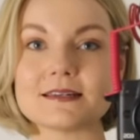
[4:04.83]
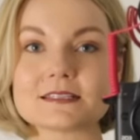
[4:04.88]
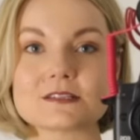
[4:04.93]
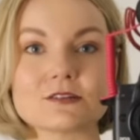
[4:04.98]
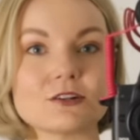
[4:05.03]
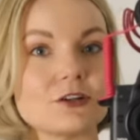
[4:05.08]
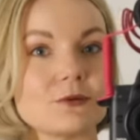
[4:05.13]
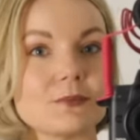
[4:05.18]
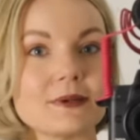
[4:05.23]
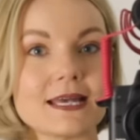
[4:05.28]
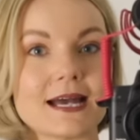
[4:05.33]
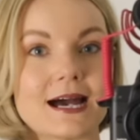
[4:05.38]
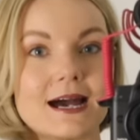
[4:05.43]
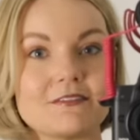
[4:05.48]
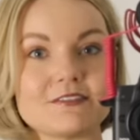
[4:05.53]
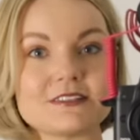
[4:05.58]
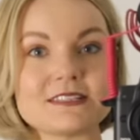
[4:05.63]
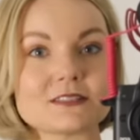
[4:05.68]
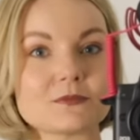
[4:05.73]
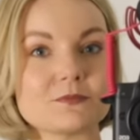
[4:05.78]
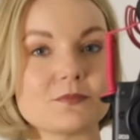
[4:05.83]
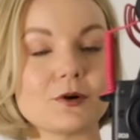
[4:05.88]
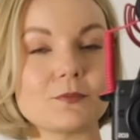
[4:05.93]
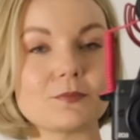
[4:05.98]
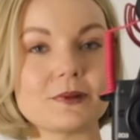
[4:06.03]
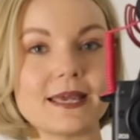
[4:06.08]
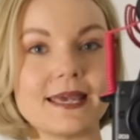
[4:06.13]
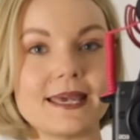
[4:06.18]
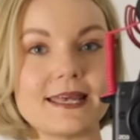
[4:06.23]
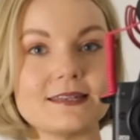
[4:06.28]
so we're going to be carving some
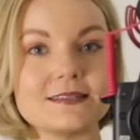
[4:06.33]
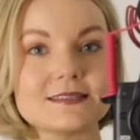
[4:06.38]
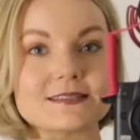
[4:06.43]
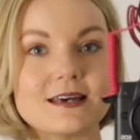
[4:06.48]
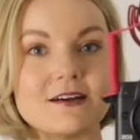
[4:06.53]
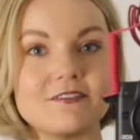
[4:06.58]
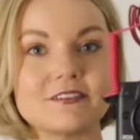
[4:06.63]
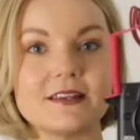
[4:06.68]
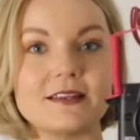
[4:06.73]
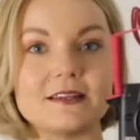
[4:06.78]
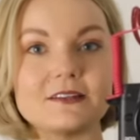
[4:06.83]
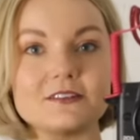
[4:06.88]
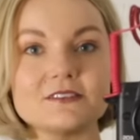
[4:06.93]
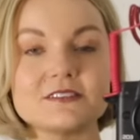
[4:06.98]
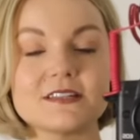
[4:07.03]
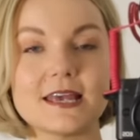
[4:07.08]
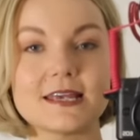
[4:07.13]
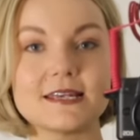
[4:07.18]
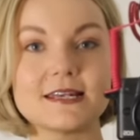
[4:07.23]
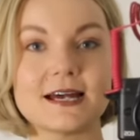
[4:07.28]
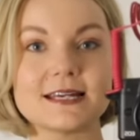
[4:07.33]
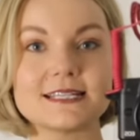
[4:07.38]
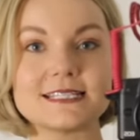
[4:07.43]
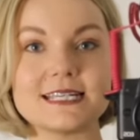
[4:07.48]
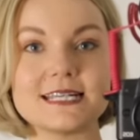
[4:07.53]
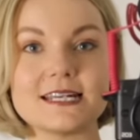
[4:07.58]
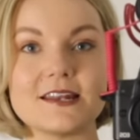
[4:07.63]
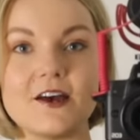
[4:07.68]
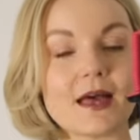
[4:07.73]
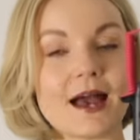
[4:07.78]
pumpkins, having a little date night
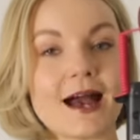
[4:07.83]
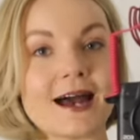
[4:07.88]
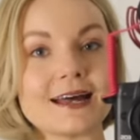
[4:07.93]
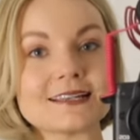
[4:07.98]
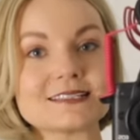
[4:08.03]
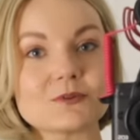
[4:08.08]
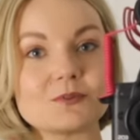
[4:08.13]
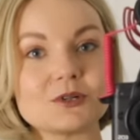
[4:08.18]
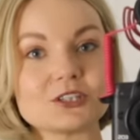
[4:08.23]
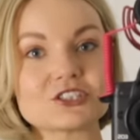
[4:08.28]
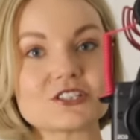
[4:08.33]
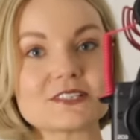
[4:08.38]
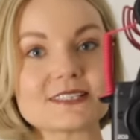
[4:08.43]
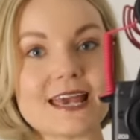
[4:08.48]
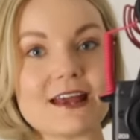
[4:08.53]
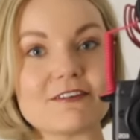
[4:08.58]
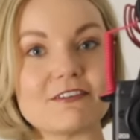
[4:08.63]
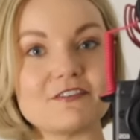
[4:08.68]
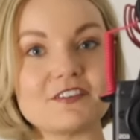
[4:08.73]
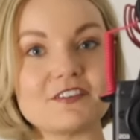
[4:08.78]
dinner and watch a scary